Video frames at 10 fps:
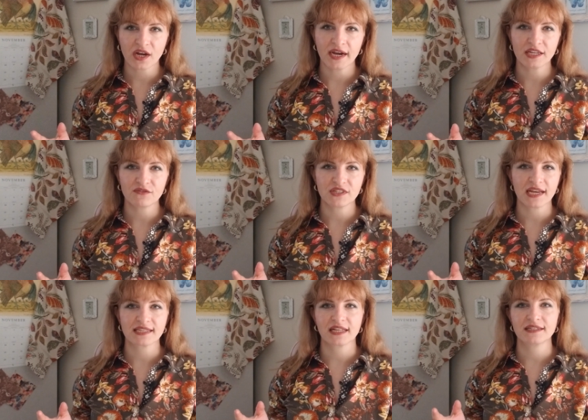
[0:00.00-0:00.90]
kind of
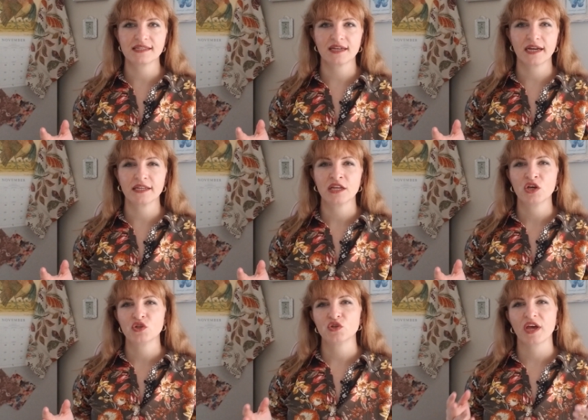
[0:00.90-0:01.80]
textile design
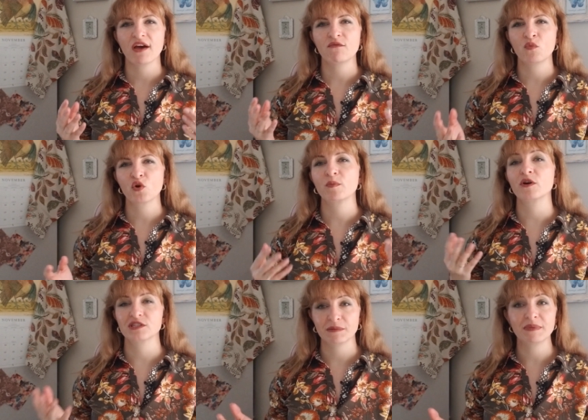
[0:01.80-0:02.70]
to have more
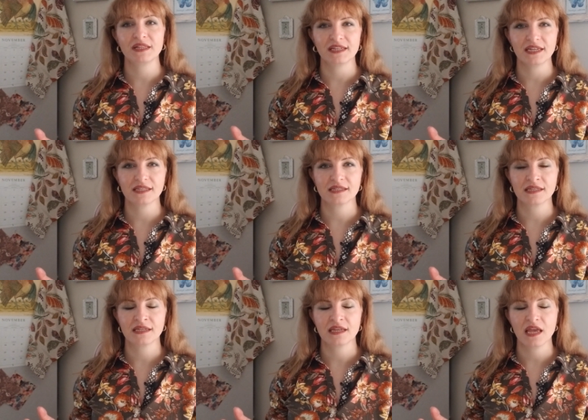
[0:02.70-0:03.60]
possibilities.
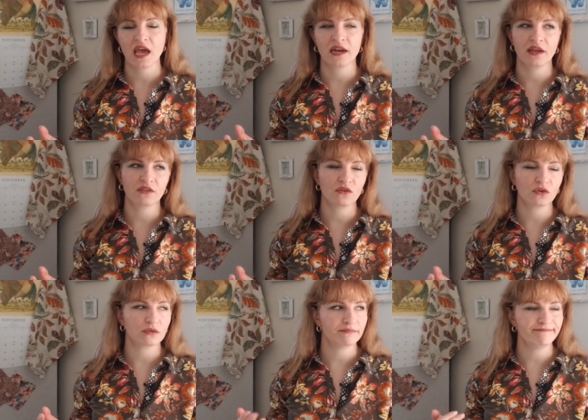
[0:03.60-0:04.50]
And I
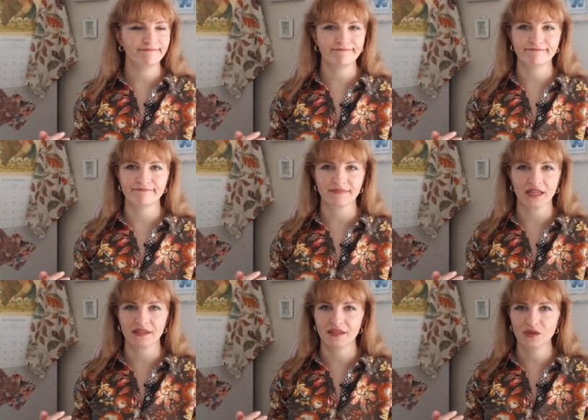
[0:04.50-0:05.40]
thought,
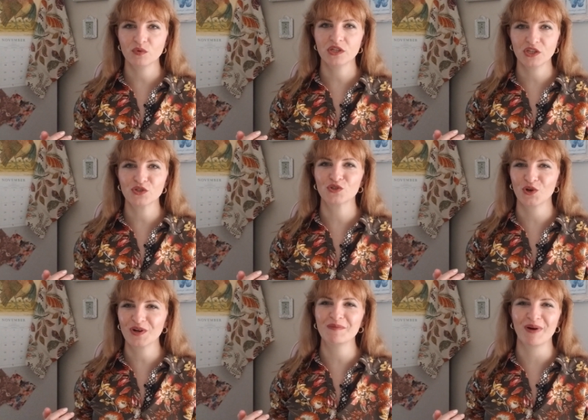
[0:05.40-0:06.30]
I think we need to
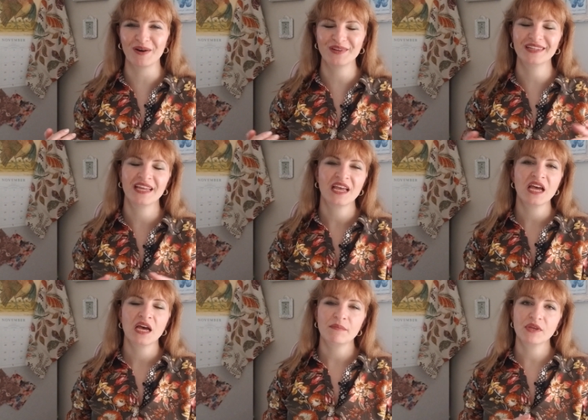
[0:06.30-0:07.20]
talk about it
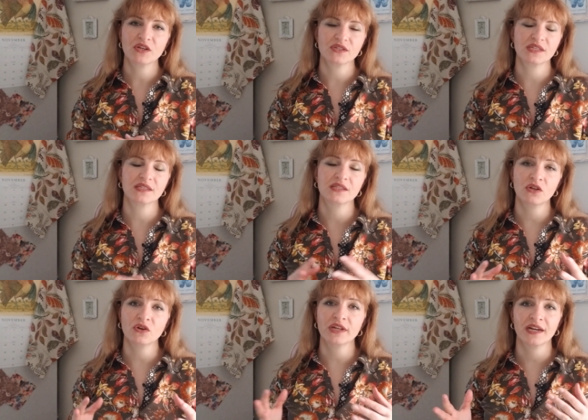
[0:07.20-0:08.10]
because it's
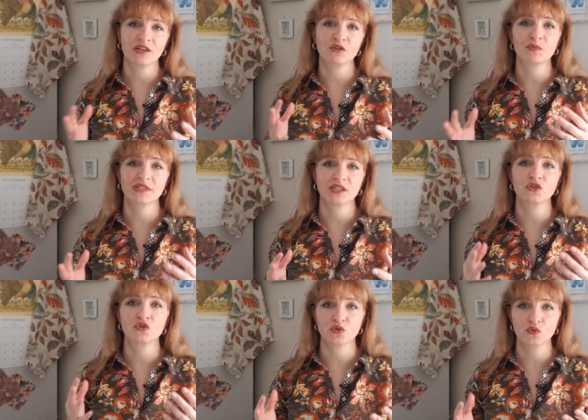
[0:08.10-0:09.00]
not
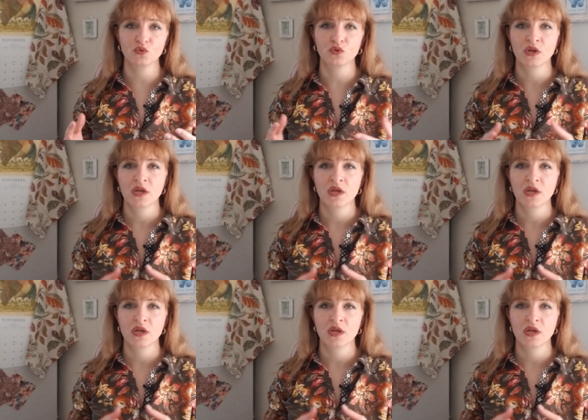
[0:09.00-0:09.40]
100% true.